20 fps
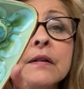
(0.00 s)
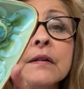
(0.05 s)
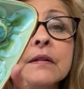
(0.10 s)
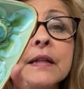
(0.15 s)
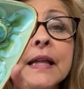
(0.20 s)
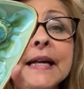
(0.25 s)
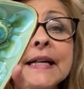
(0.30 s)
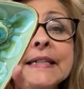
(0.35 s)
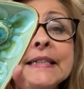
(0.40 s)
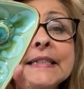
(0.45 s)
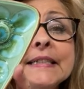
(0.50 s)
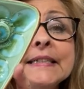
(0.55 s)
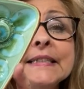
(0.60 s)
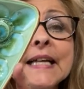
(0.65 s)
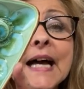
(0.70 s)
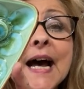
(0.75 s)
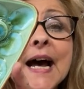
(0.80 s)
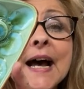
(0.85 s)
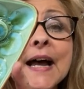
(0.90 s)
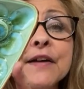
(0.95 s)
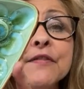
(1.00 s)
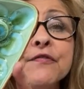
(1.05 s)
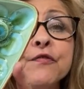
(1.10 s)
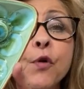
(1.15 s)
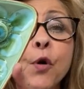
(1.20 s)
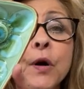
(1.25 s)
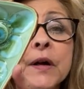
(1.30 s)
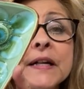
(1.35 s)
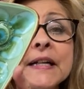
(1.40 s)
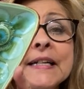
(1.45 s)
Lady Di
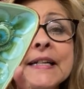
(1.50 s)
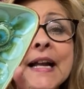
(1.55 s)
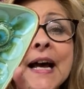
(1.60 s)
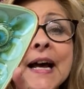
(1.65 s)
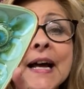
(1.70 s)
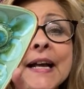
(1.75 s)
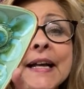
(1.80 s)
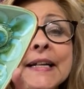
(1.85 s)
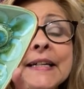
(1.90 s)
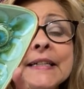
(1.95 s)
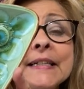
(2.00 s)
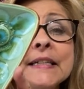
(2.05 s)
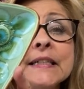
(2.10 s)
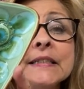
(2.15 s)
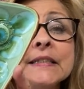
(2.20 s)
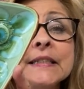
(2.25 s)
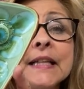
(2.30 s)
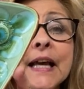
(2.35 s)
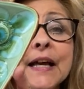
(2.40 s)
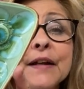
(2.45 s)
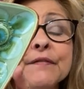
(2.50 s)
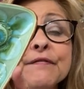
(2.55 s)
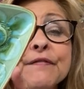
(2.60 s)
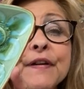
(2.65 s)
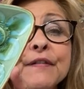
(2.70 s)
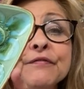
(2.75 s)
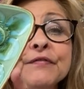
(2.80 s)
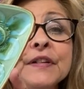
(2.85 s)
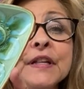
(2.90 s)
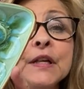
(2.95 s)
49, is that
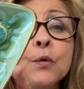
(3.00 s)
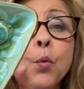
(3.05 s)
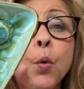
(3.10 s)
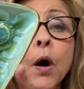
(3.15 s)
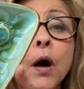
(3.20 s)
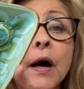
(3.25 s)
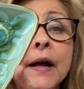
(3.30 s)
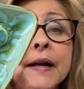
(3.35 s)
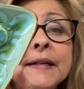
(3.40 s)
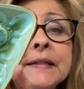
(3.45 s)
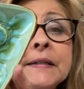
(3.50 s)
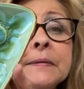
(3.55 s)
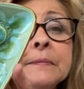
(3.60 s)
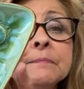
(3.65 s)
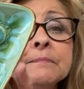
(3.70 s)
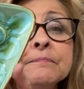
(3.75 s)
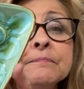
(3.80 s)
51?